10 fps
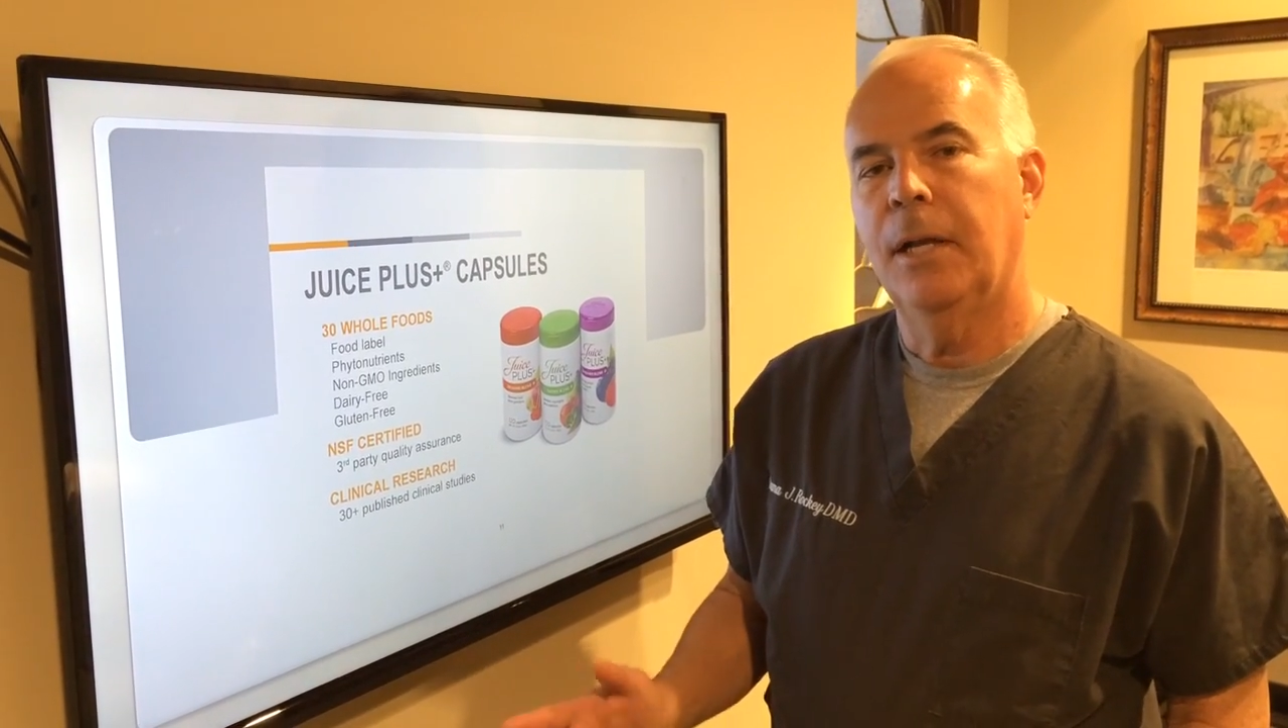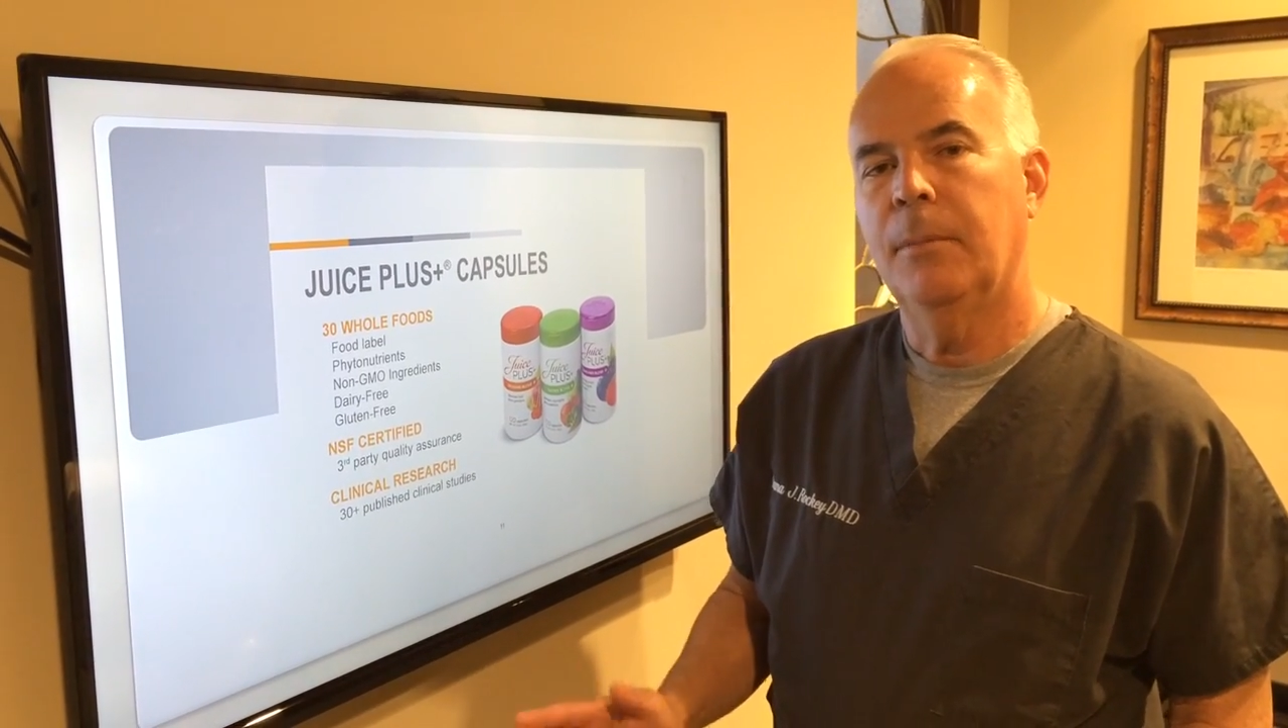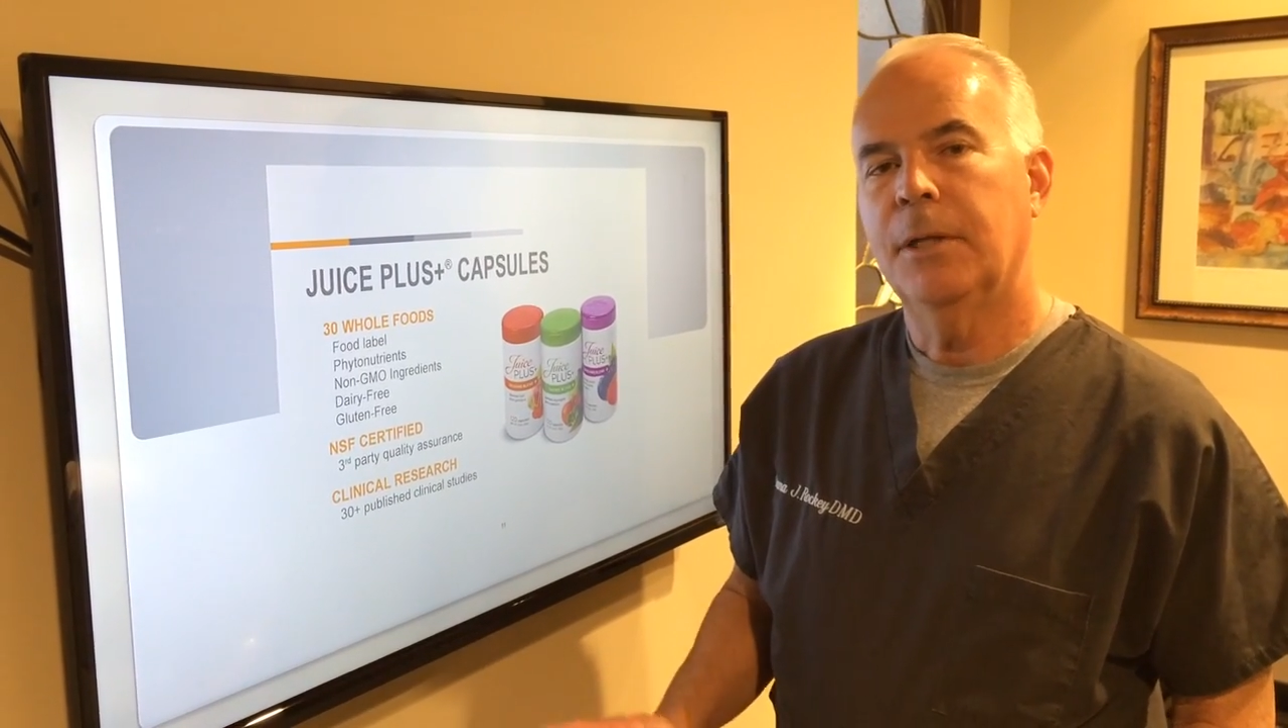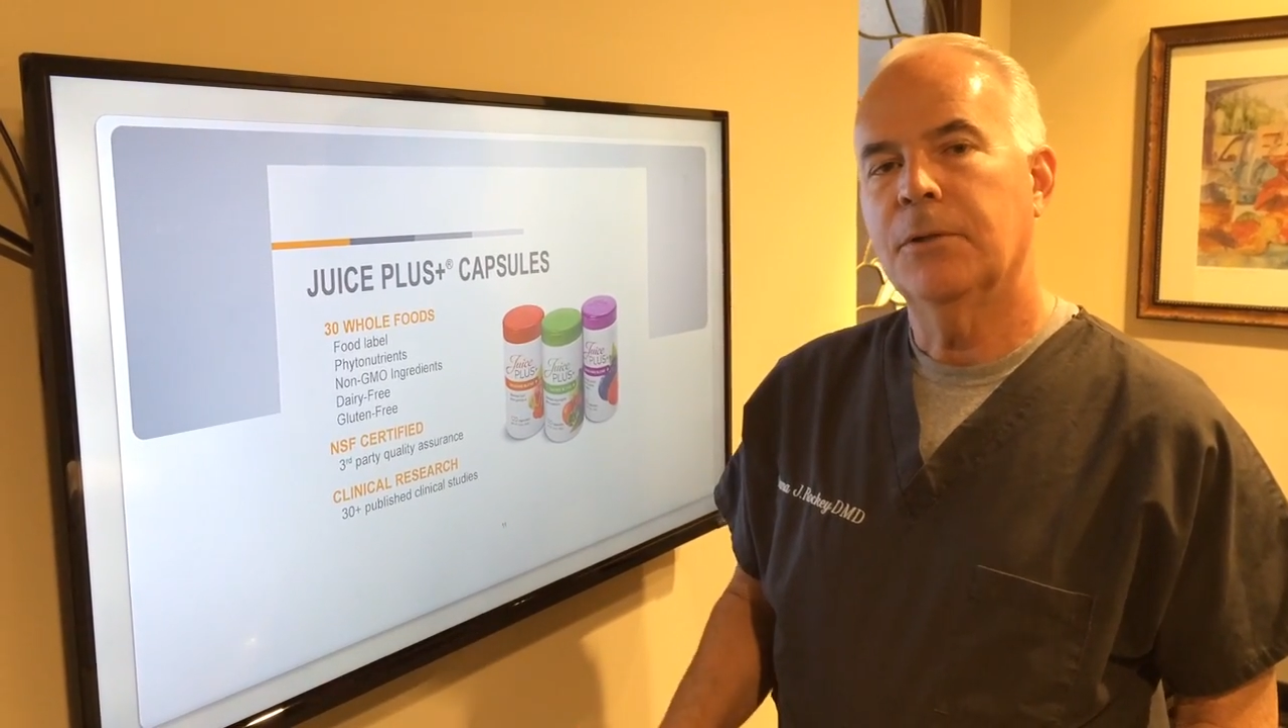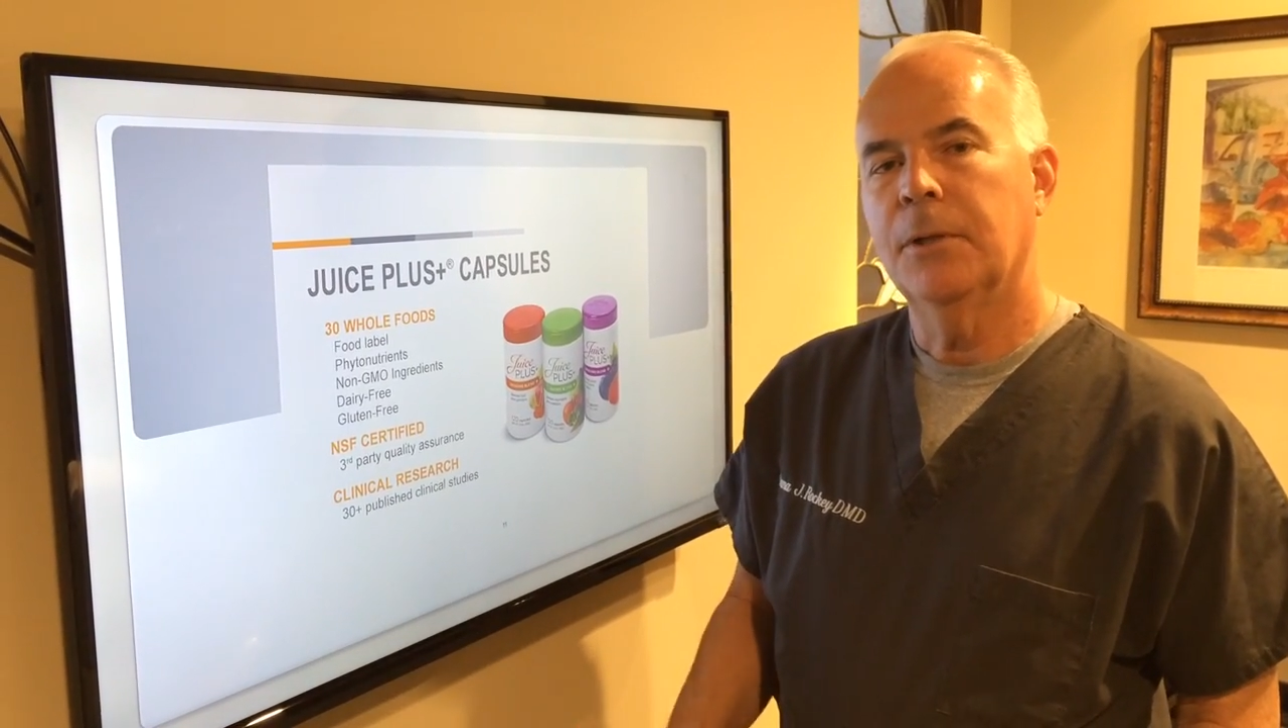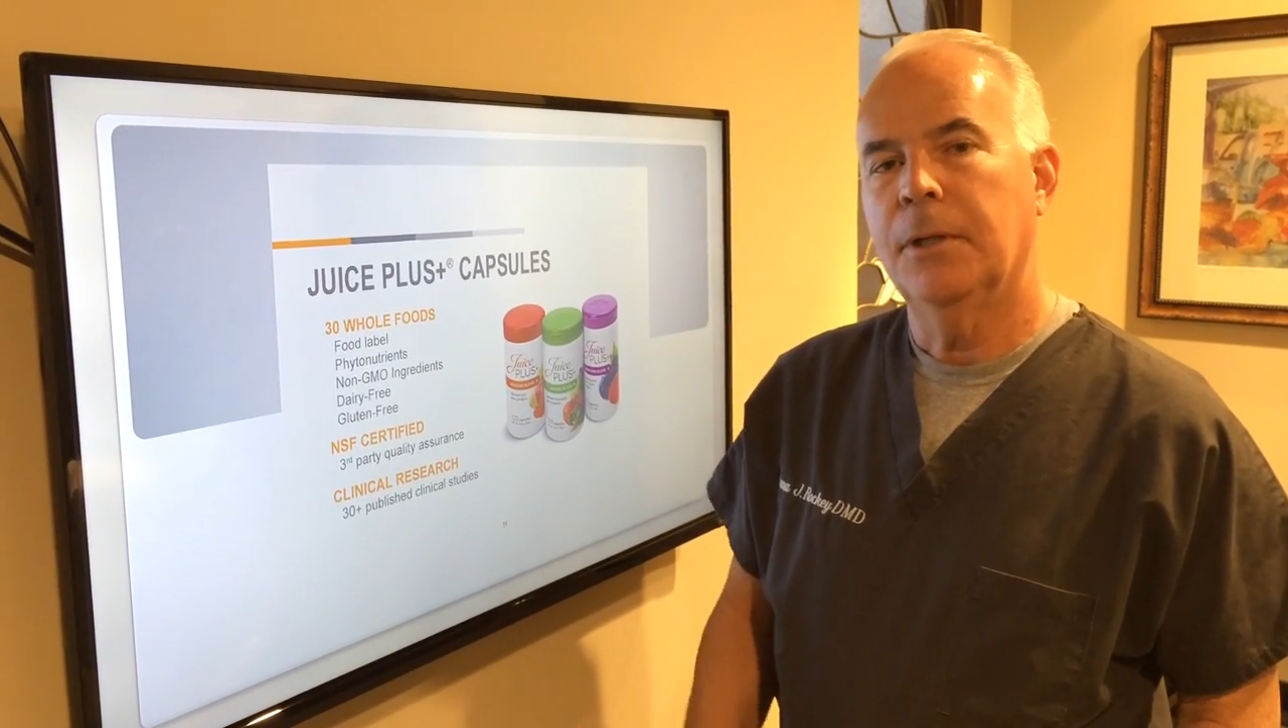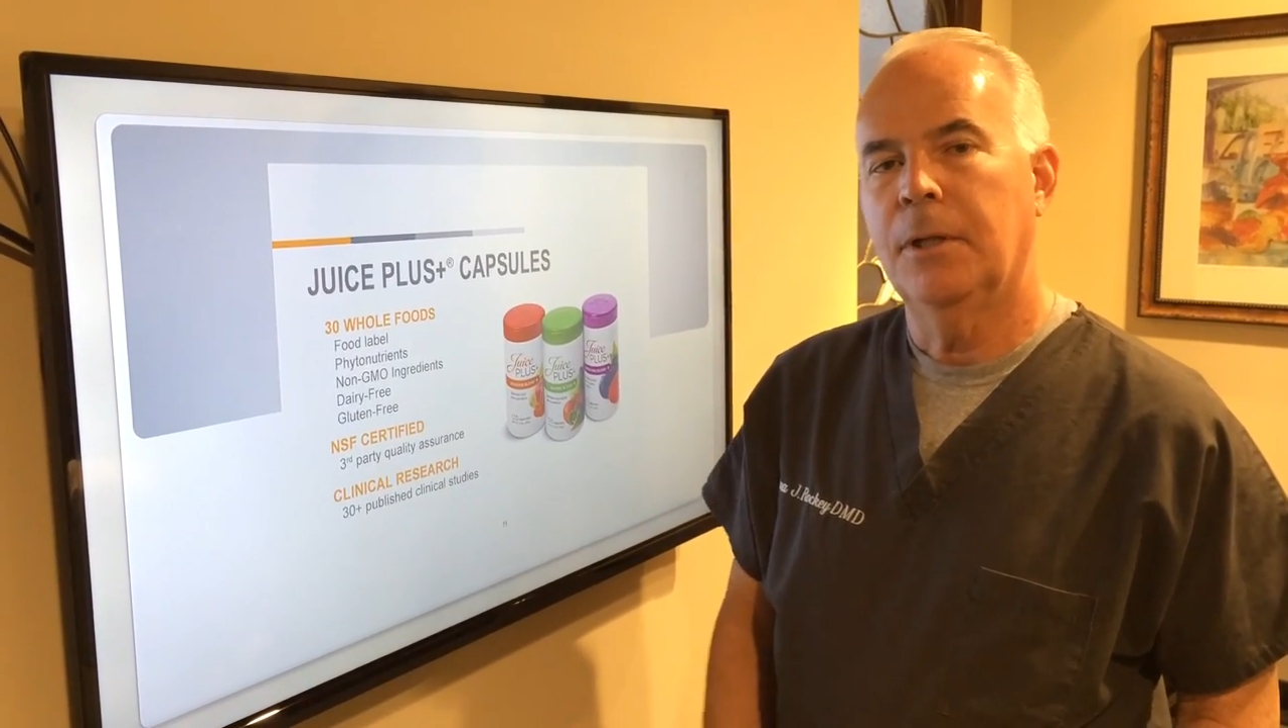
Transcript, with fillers: elemental